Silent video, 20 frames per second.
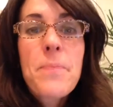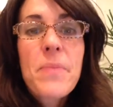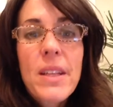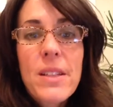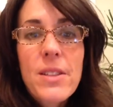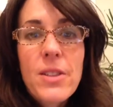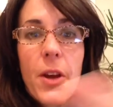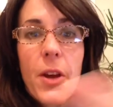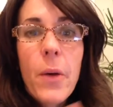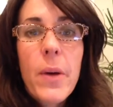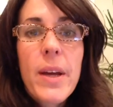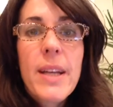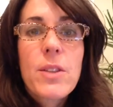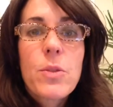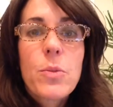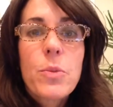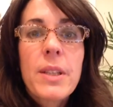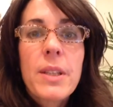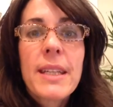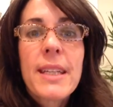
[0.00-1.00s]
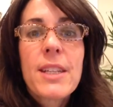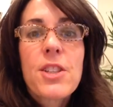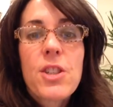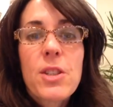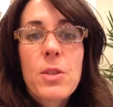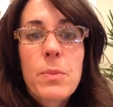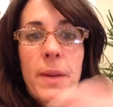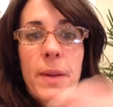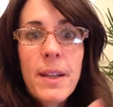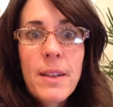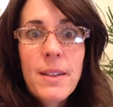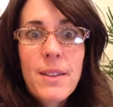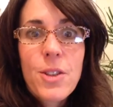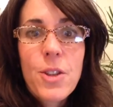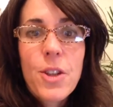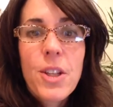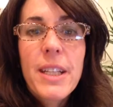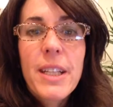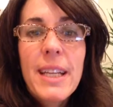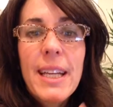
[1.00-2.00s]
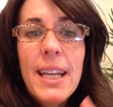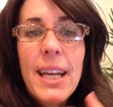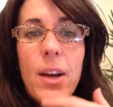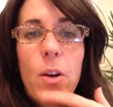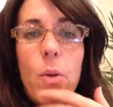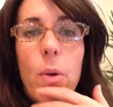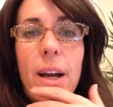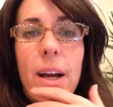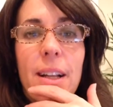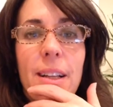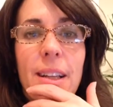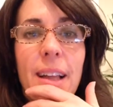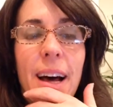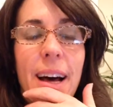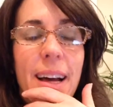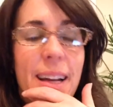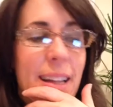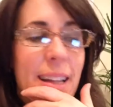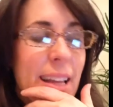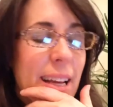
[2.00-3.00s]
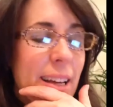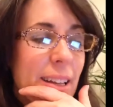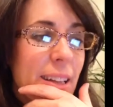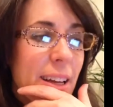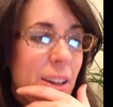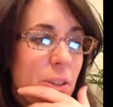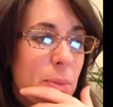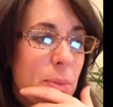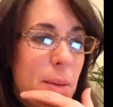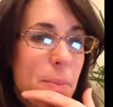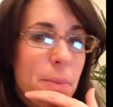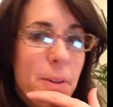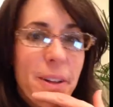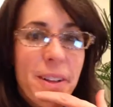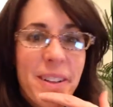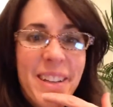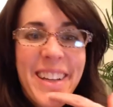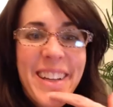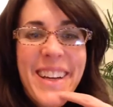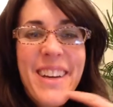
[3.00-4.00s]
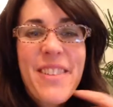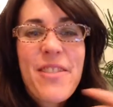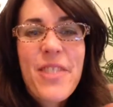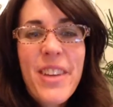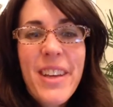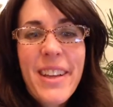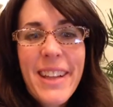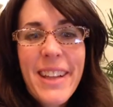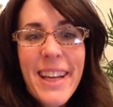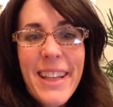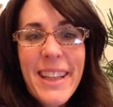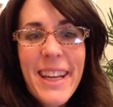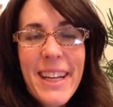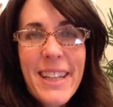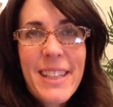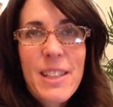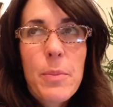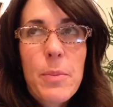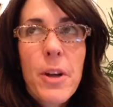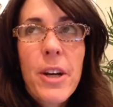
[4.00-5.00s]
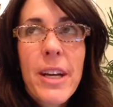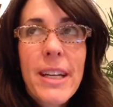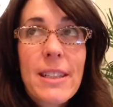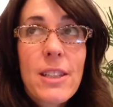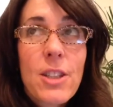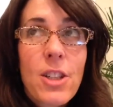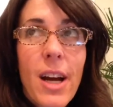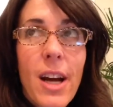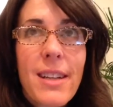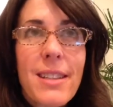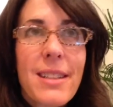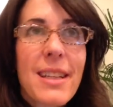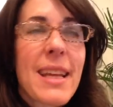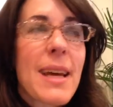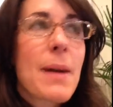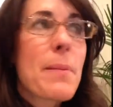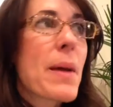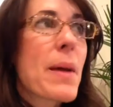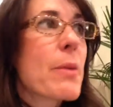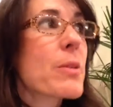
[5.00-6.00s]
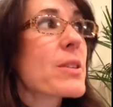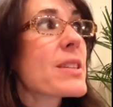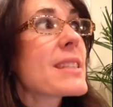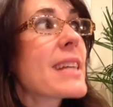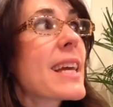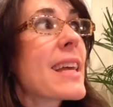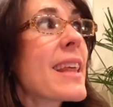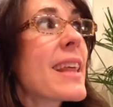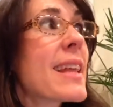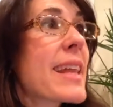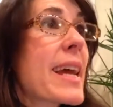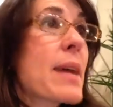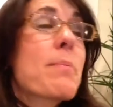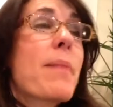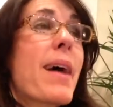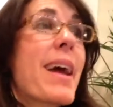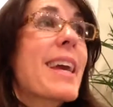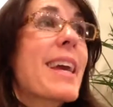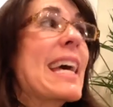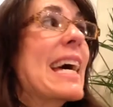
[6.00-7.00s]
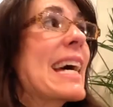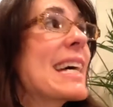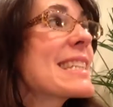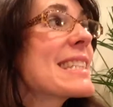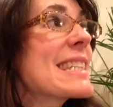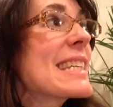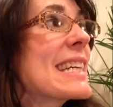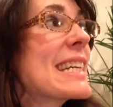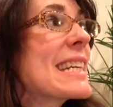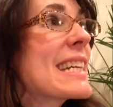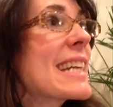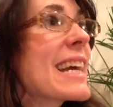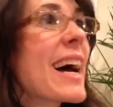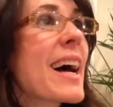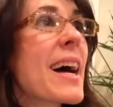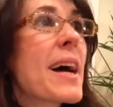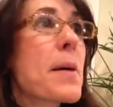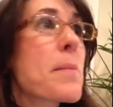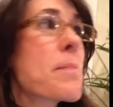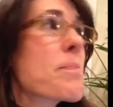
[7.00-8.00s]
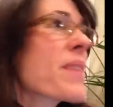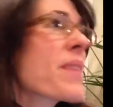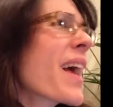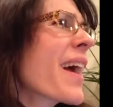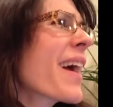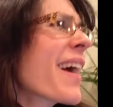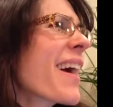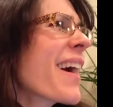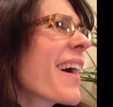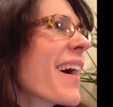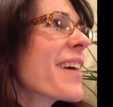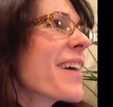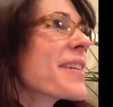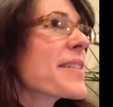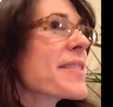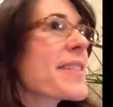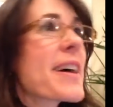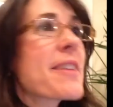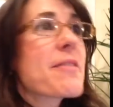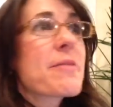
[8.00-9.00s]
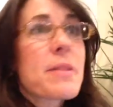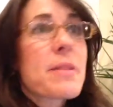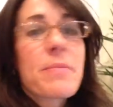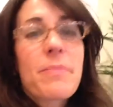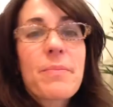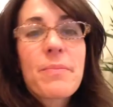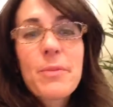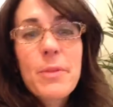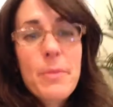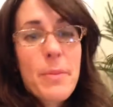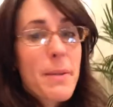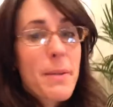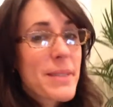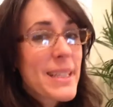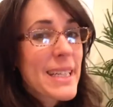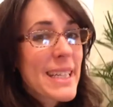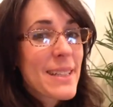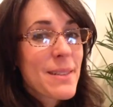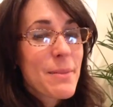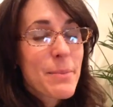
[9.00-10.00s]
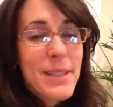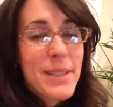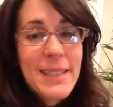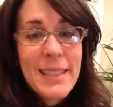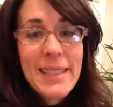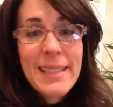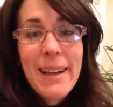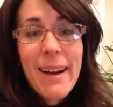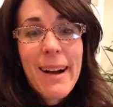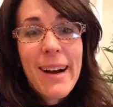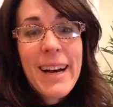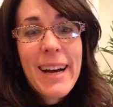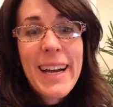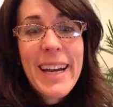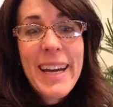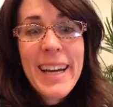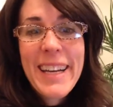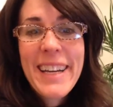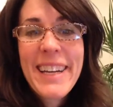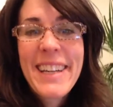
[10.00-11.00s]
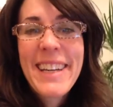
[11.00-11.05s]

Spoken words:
So it's really just been circulating quite a lot. I think a lot of people feel like that experience talks to them. I will say that, like, my cousin, a Republican business guy,